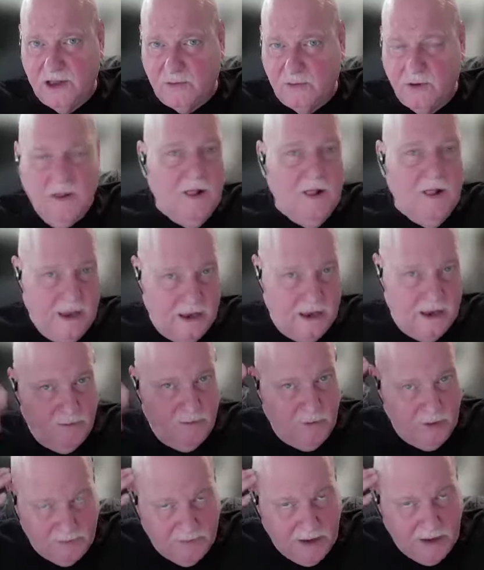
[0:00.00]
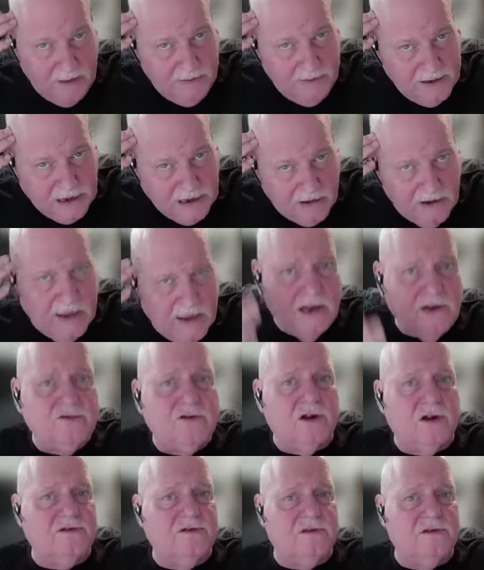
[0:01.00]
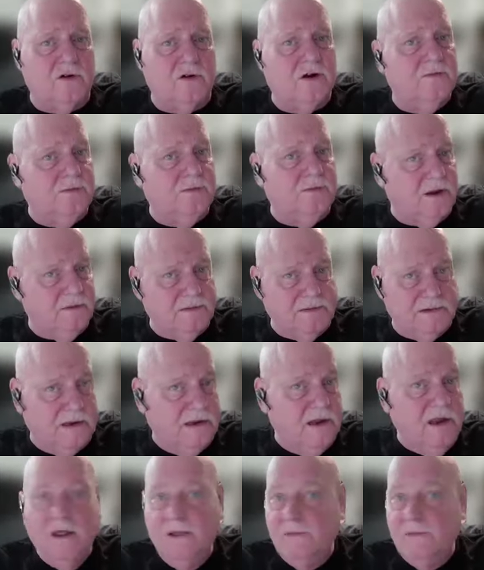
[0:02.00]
Like we may be in our head trust the Lord, but